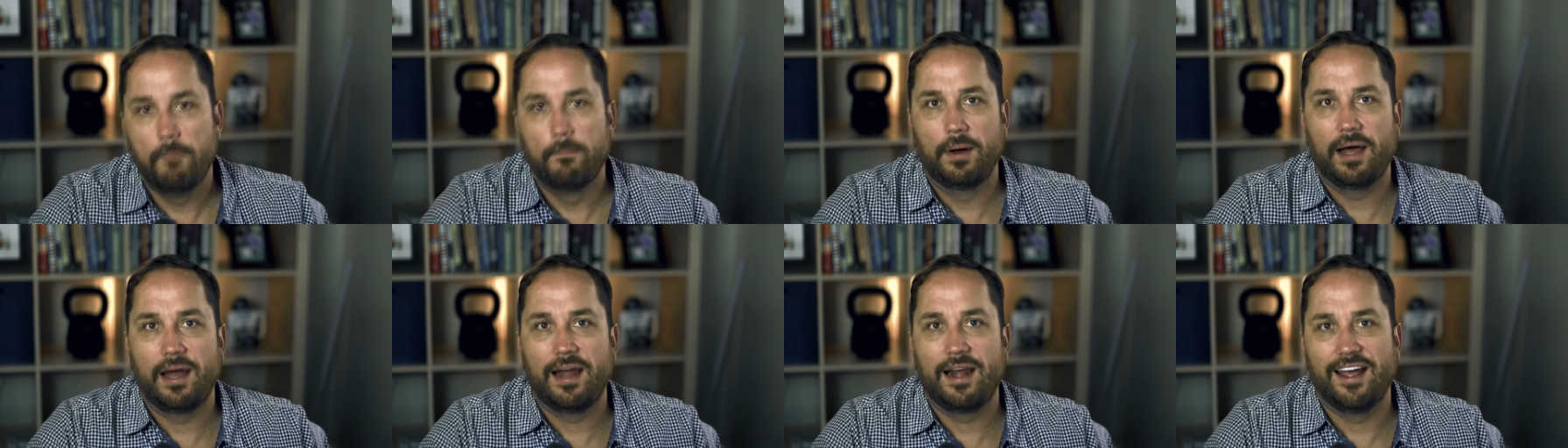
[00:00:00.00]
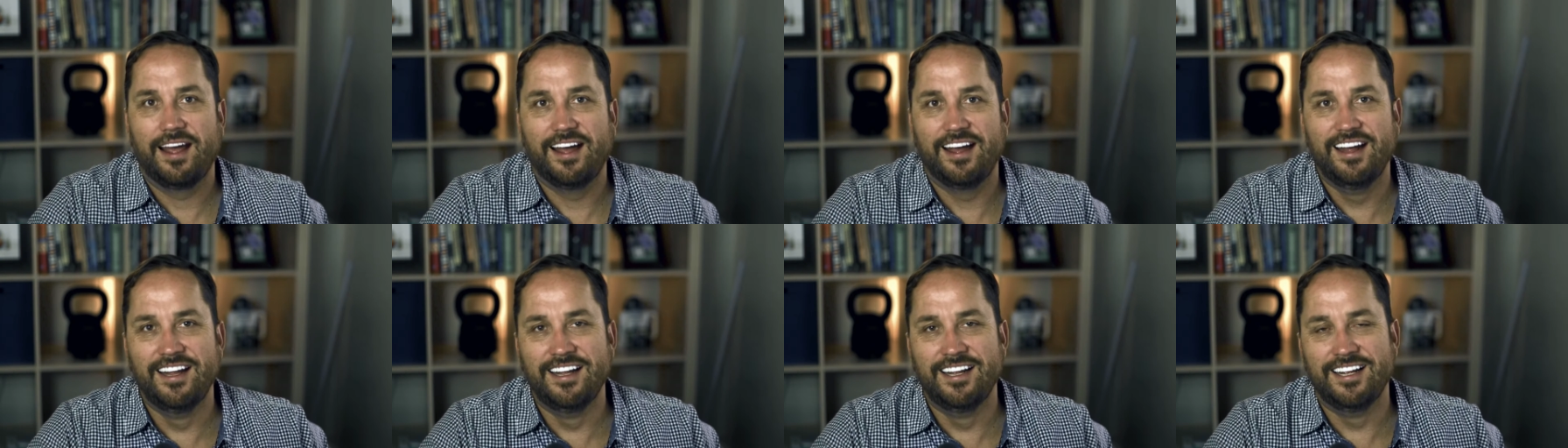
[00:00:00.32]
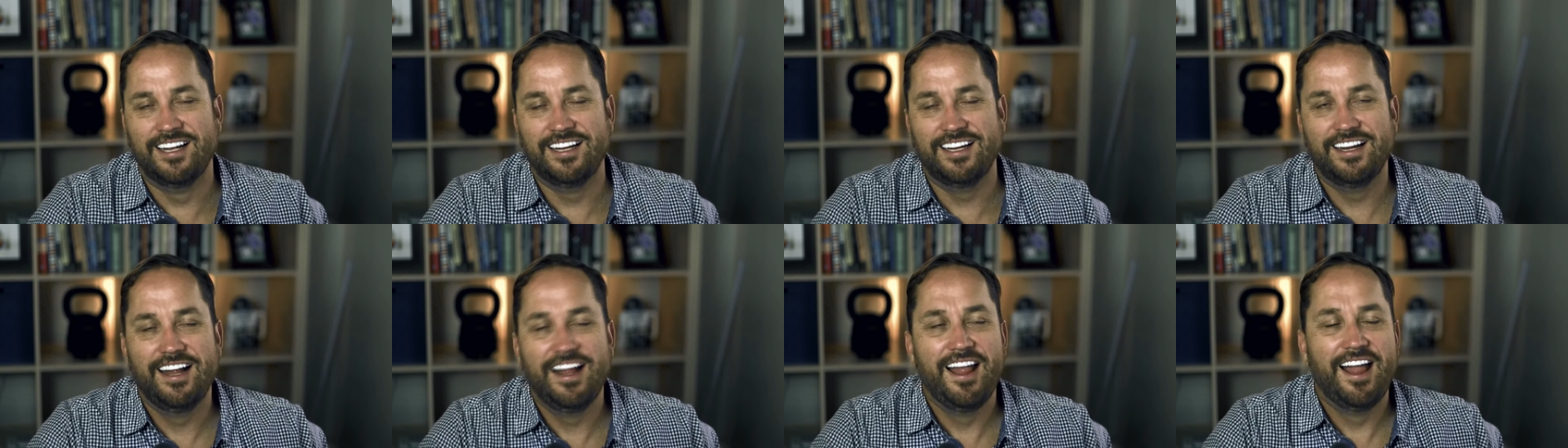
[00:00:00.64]
But
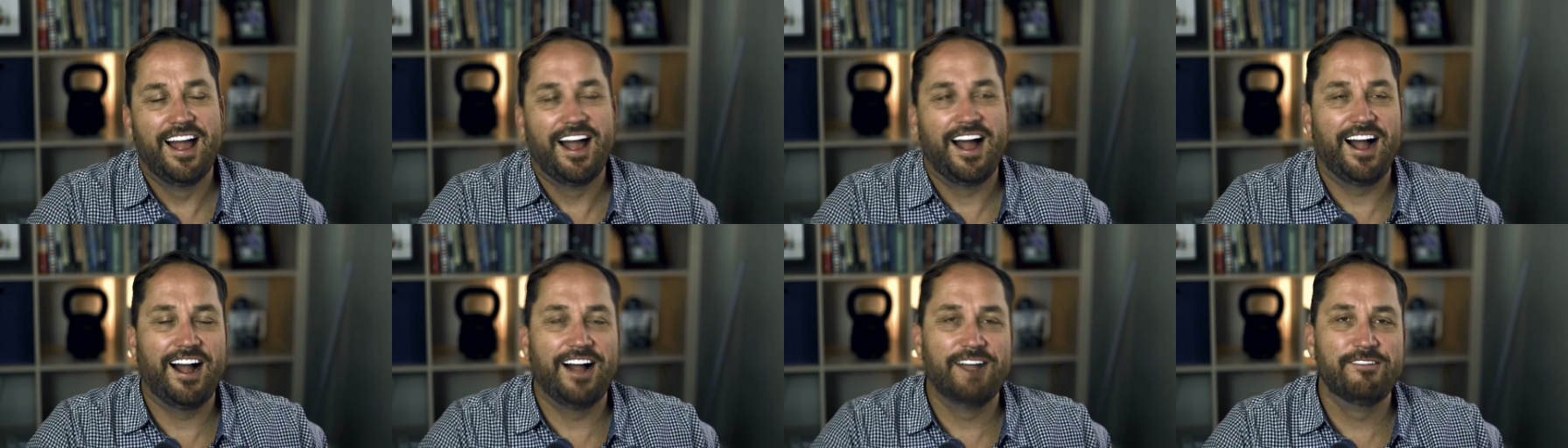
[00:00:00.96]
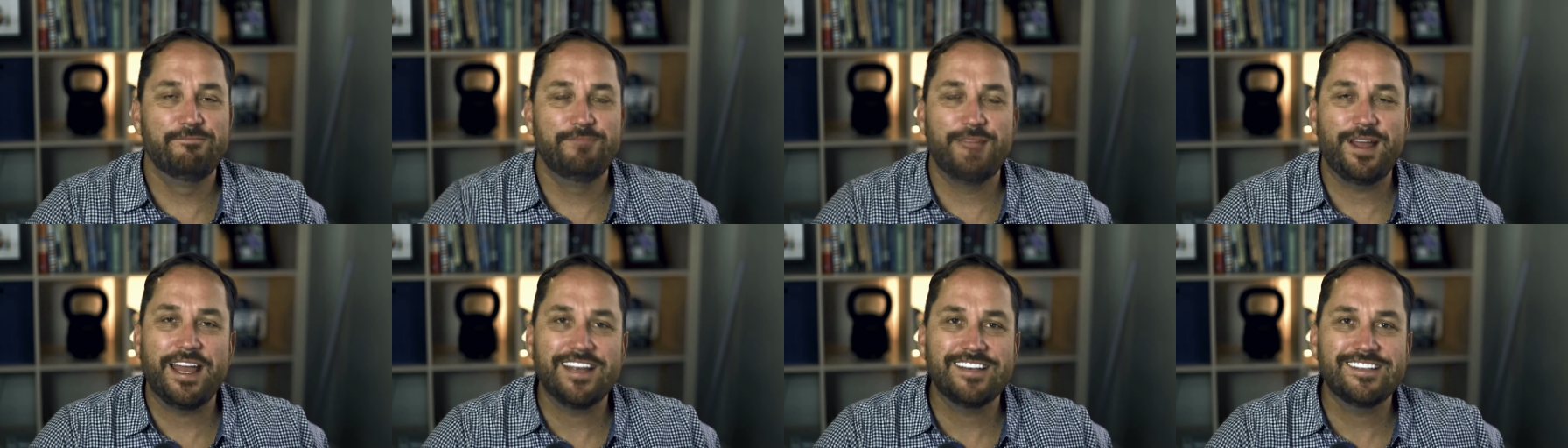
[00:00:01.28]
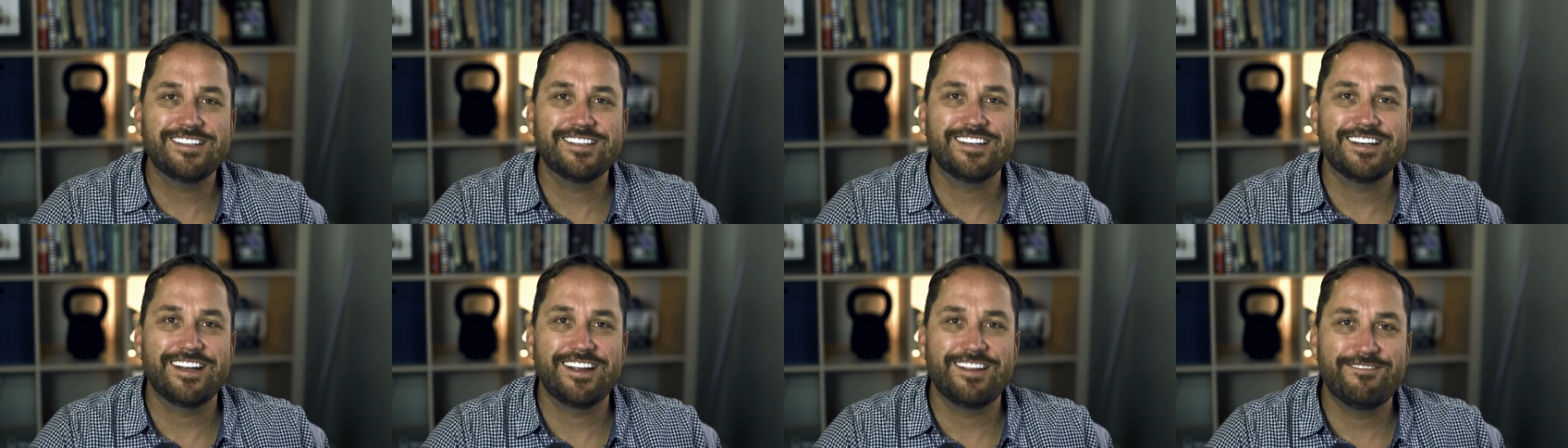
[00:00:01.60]

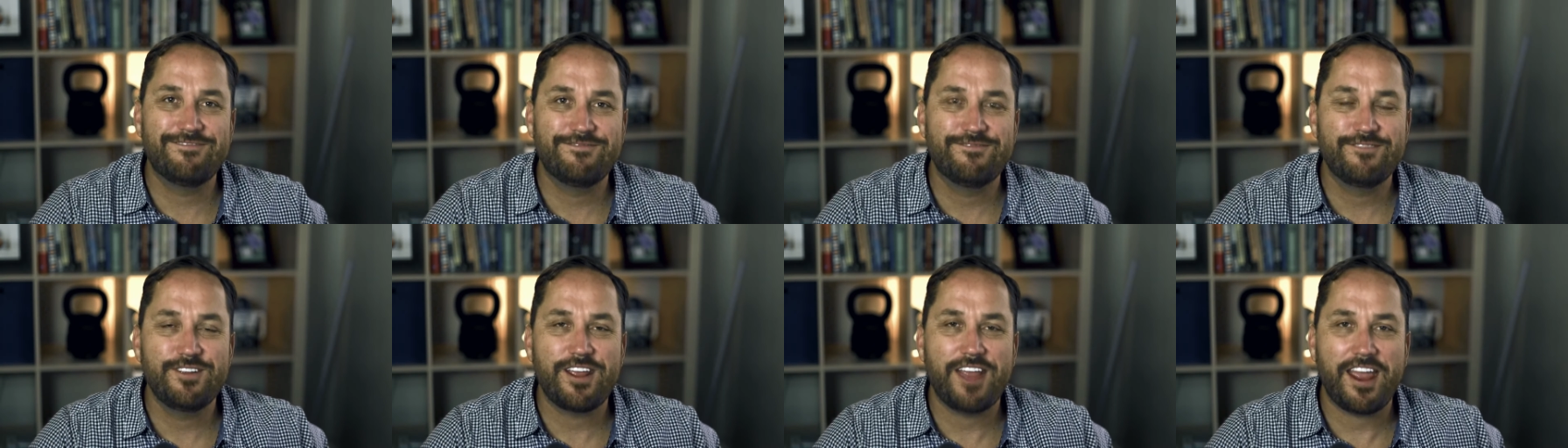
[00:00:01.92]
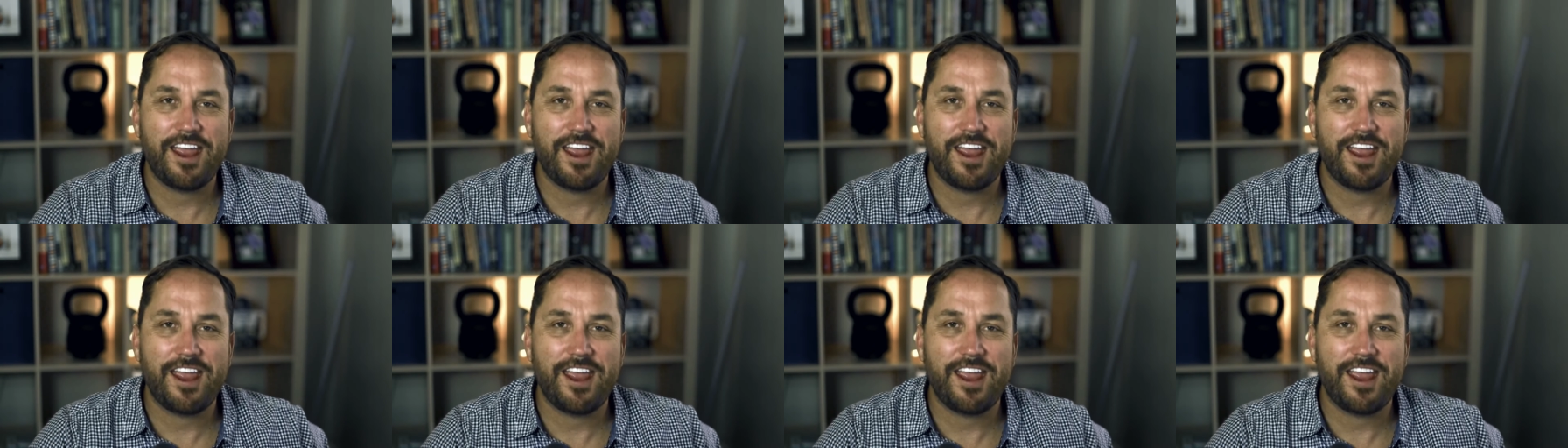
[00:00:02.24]
imagine if